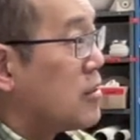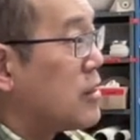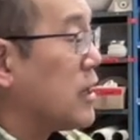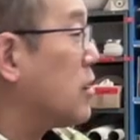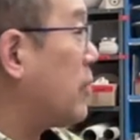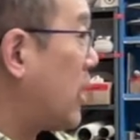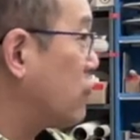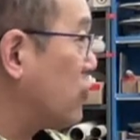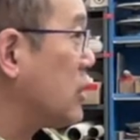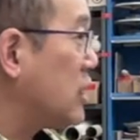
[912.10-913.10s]
think
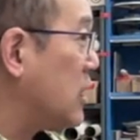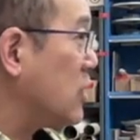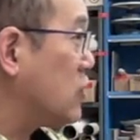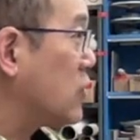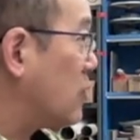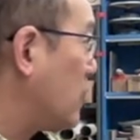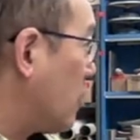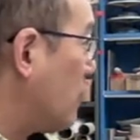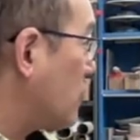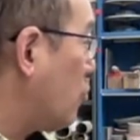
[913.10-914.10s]
about drinking so that we
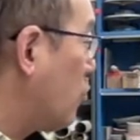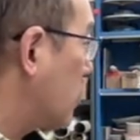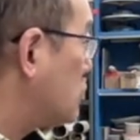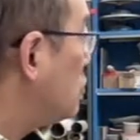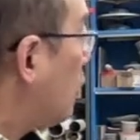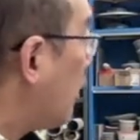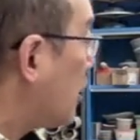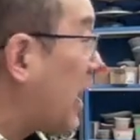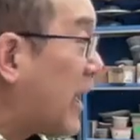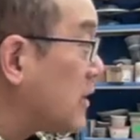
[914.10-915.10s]
don't have to work too
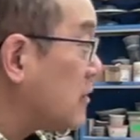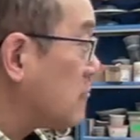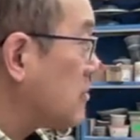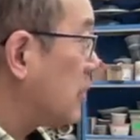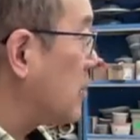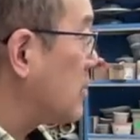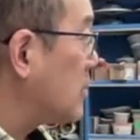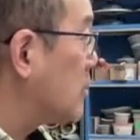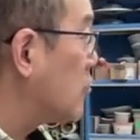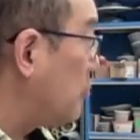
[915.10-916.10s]
hard at it. That makes
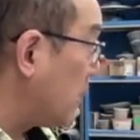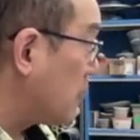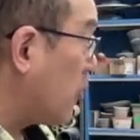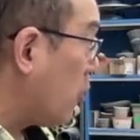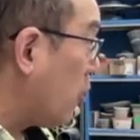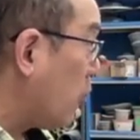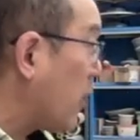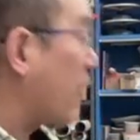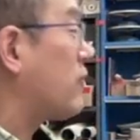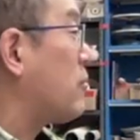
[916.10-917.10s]
sense. So big bowl,
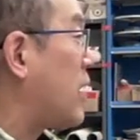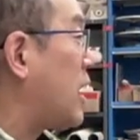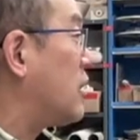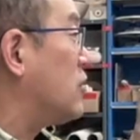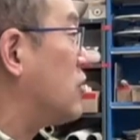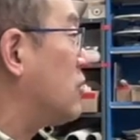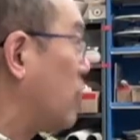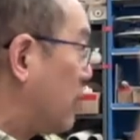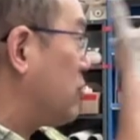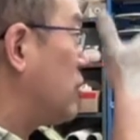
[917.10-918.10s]
we have to manage it and
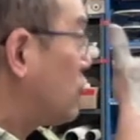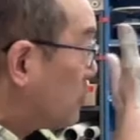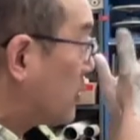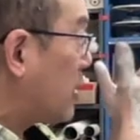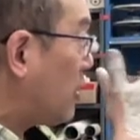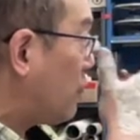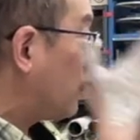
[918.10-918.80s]
we have to be super careful